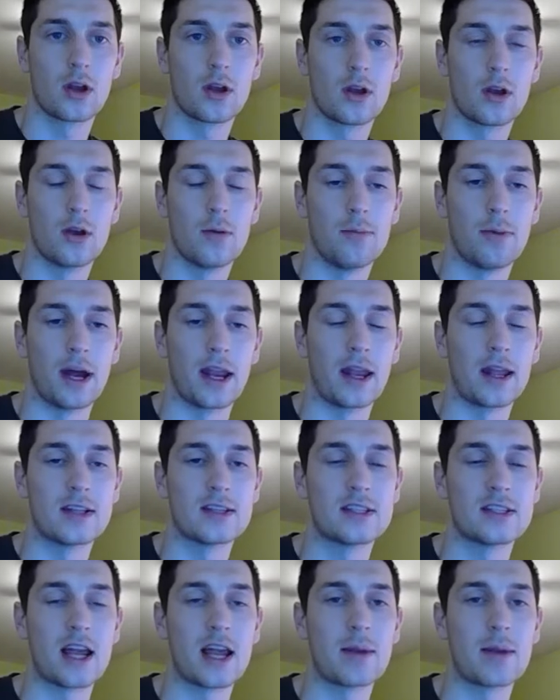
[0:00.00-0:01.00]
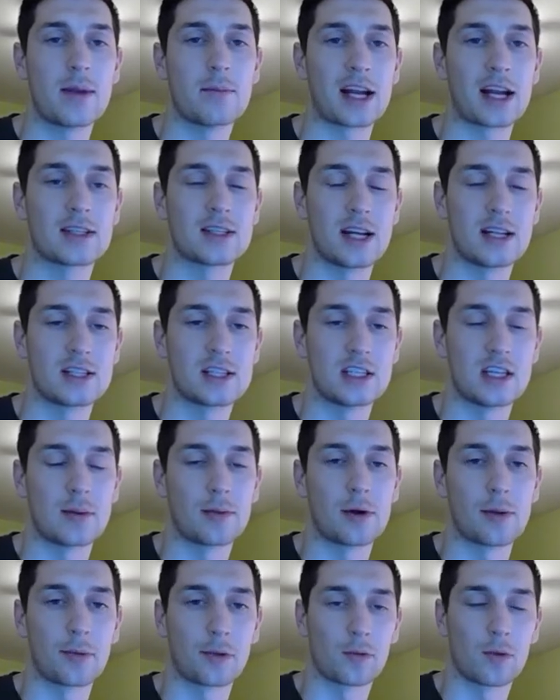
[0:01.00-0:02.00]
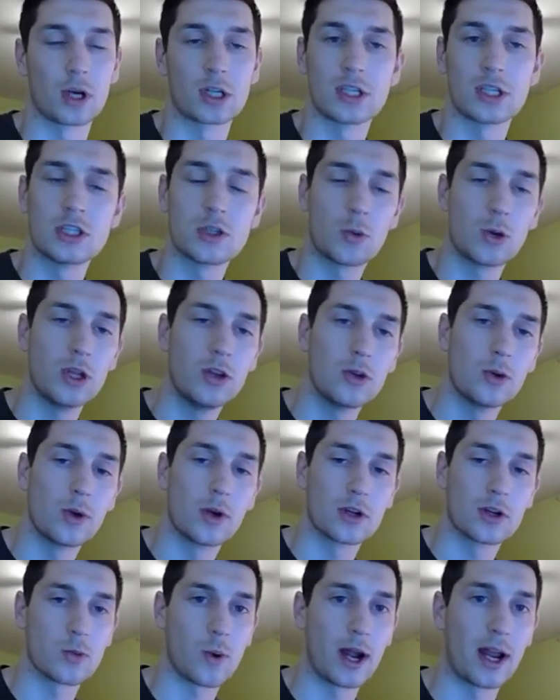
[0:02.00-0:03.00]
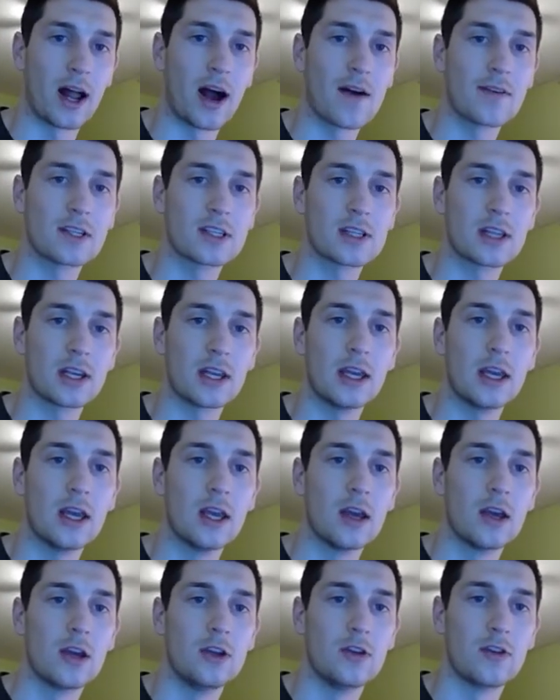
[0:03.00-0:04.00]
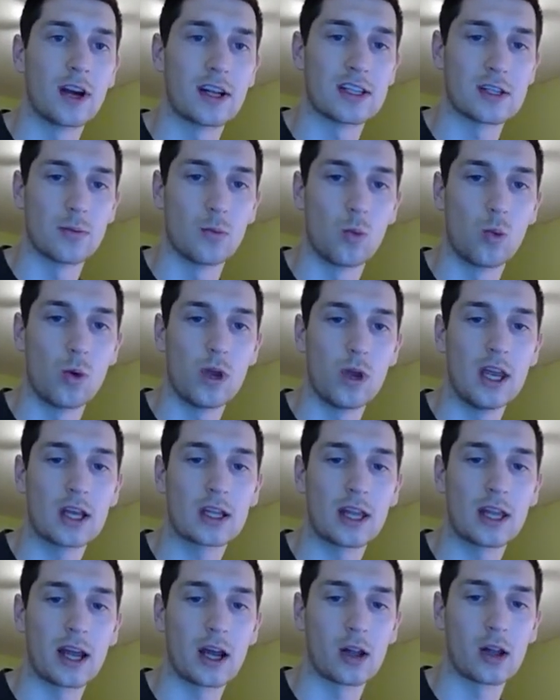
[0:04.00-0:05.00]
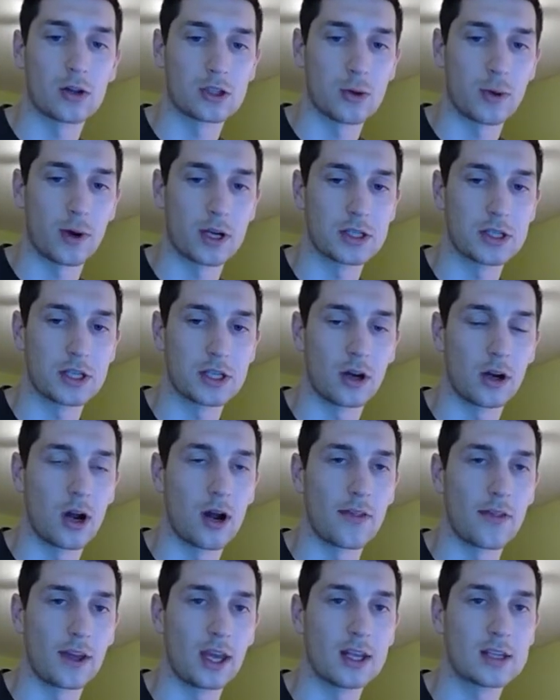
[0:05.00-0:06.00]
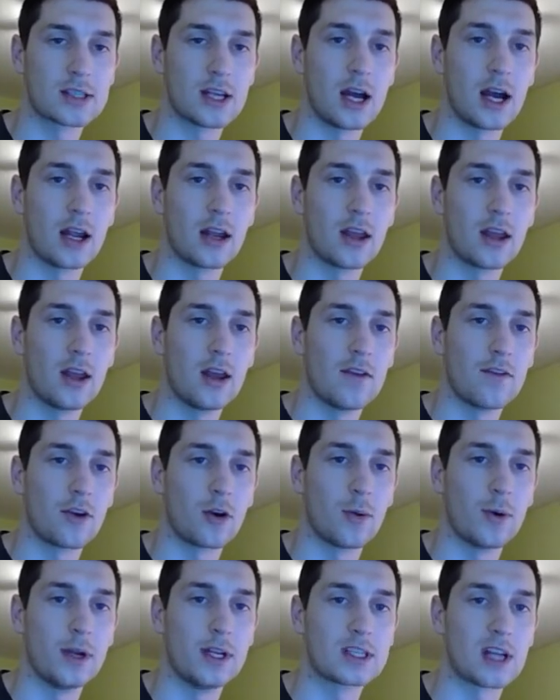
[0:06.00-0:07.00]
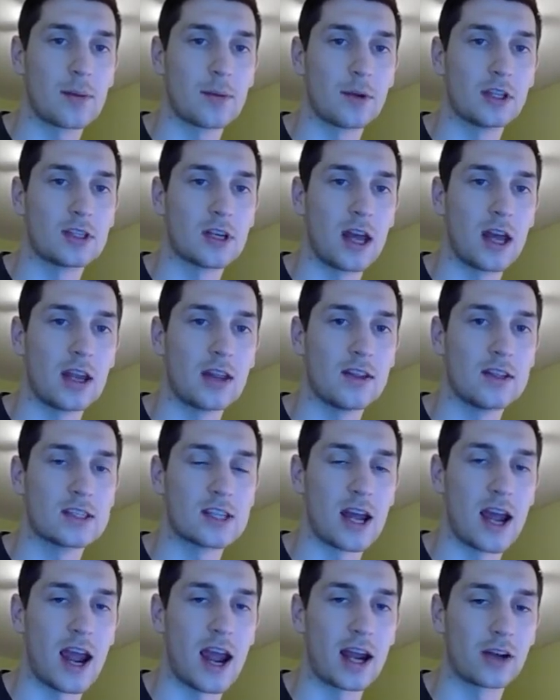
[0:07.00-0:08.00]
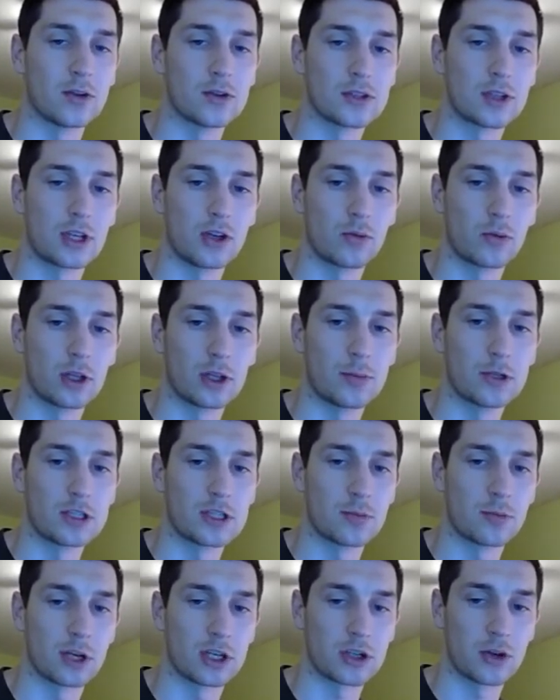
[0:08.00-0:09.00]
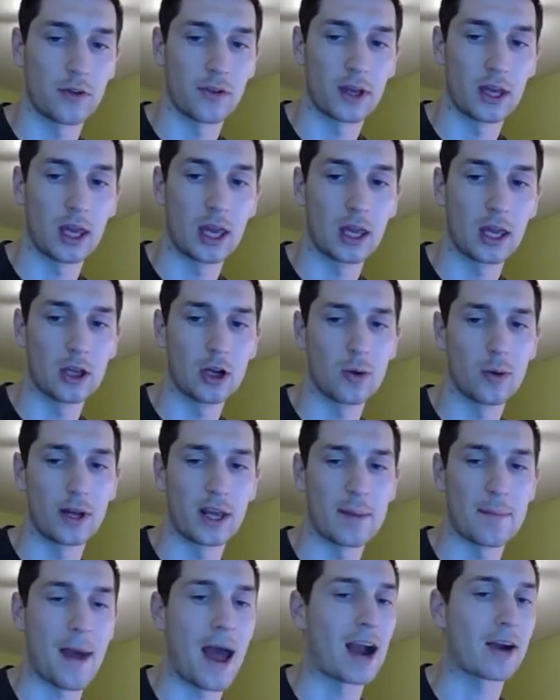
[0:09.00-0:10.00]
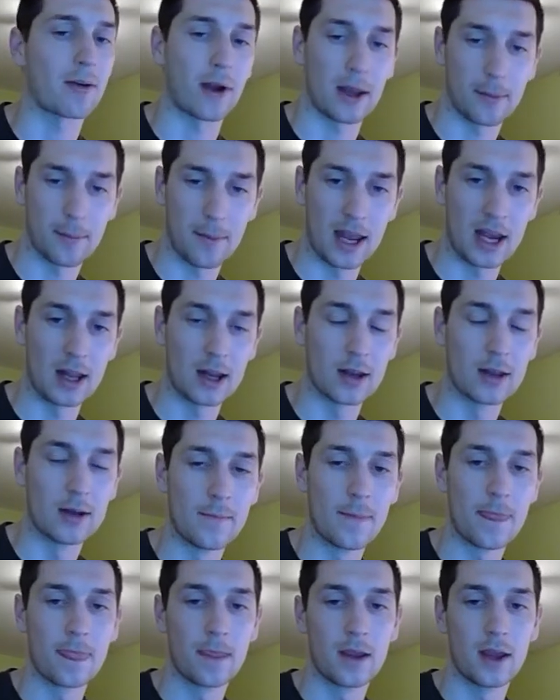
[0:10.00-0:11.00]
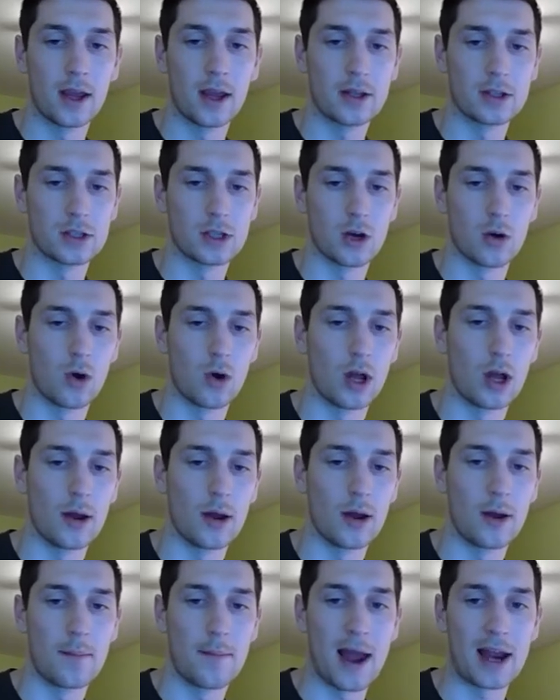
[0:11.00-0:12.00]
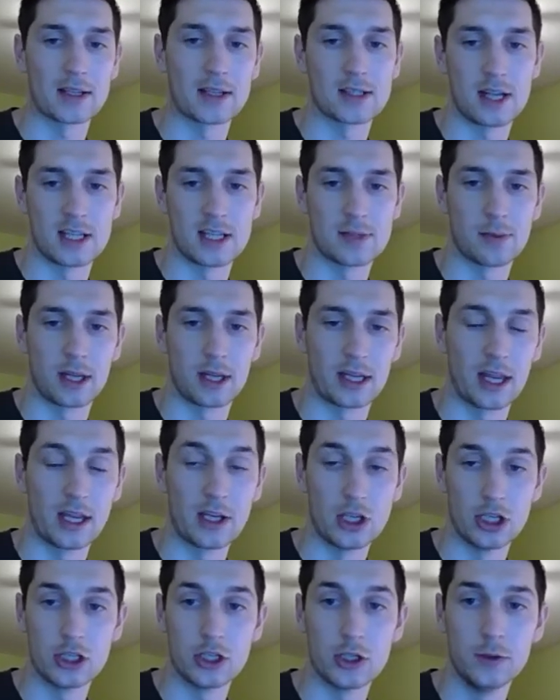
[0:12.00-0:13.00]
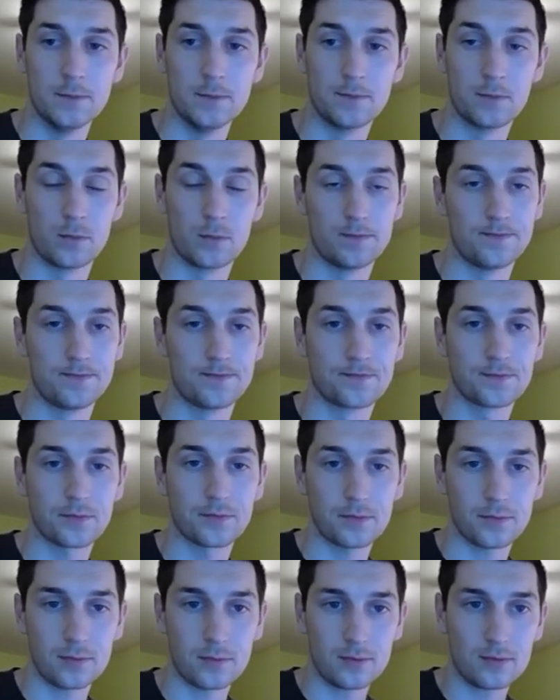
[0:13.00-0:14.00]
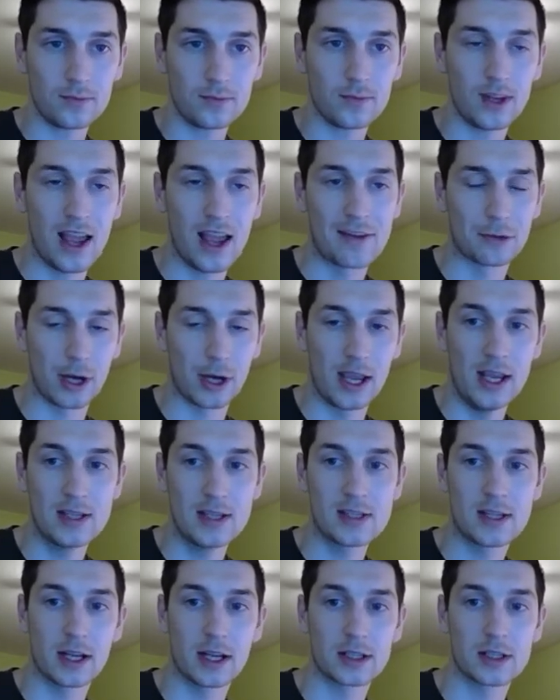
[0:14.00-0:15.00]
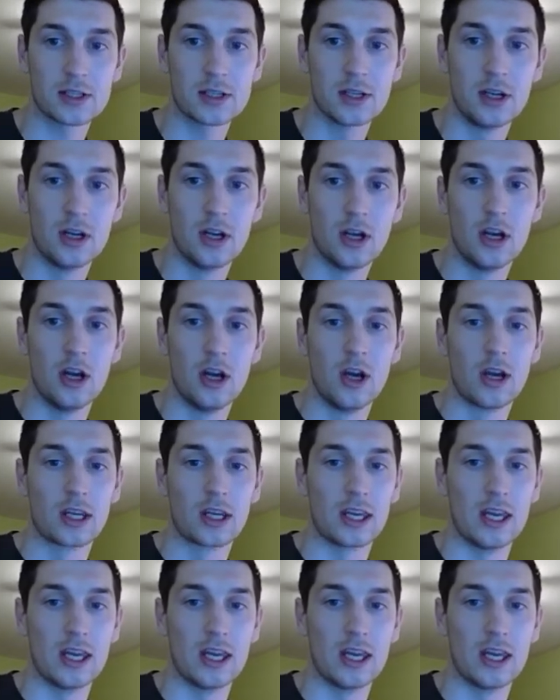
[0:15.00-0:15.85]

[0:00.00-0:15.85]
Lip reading: But instead, black decides to double up the rooks. And so what do you do here as white? Obviously, you've got some weak light-colored squares here on the king side. If the queen's coming to any of these diagonals, can really put some pressure on the king. You don't want to get back rank mated. And so Magnus decides to play king g2. After a6, king